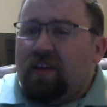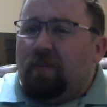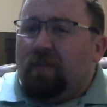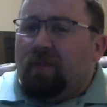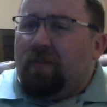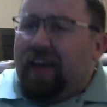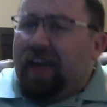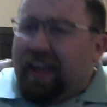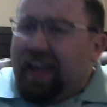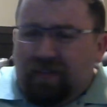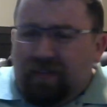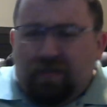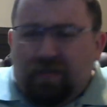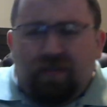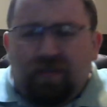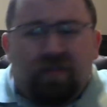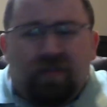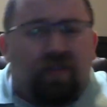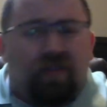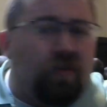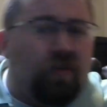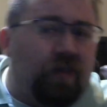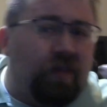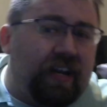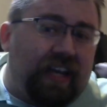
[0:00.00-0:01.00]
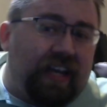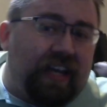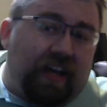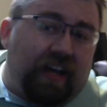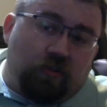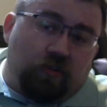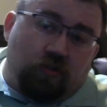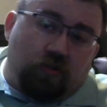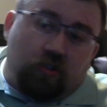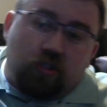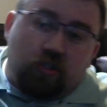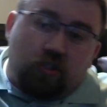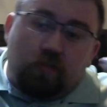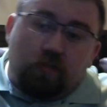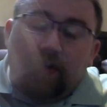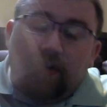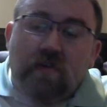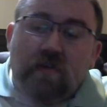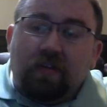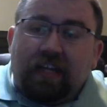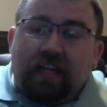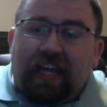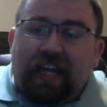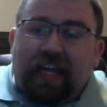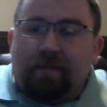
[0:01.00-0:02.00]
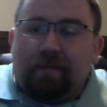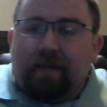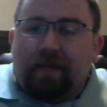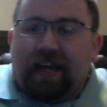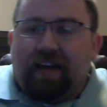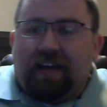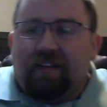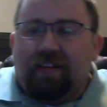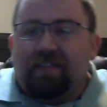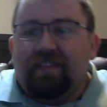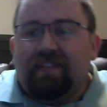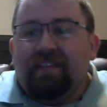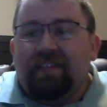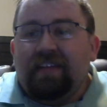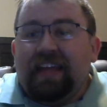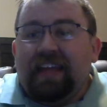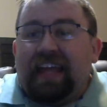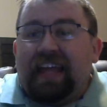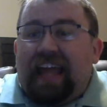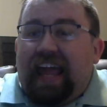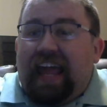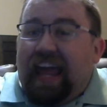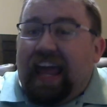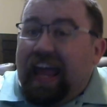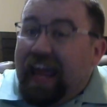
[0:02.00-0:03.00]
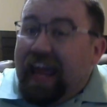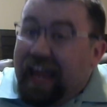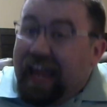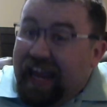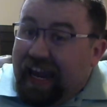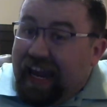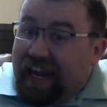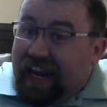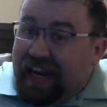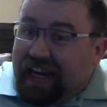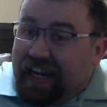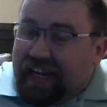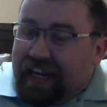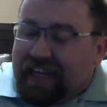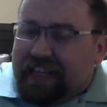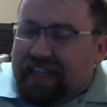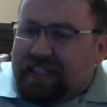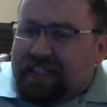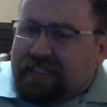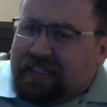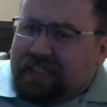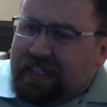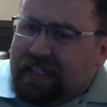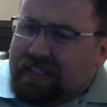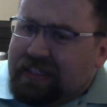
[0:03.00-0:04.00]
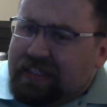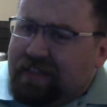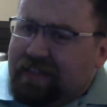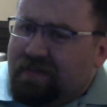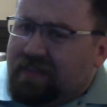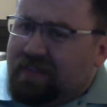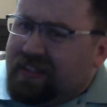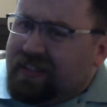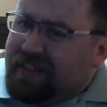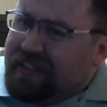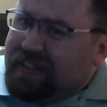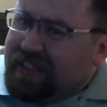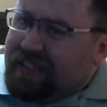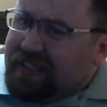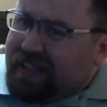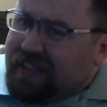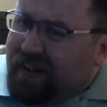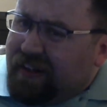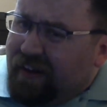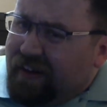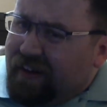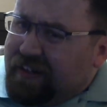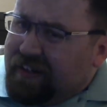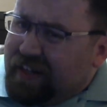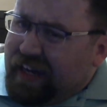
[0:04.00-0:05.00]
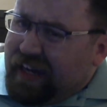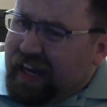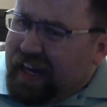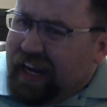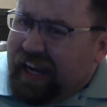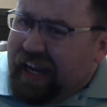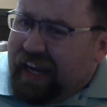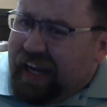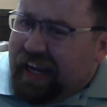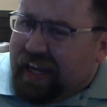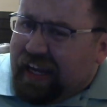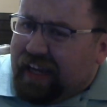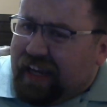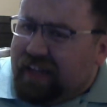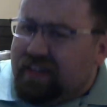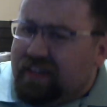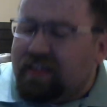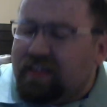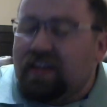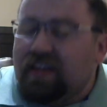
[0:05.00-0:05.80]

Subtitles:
Well, when Eldritch Moon came out, hey, an incentive to discard your hand.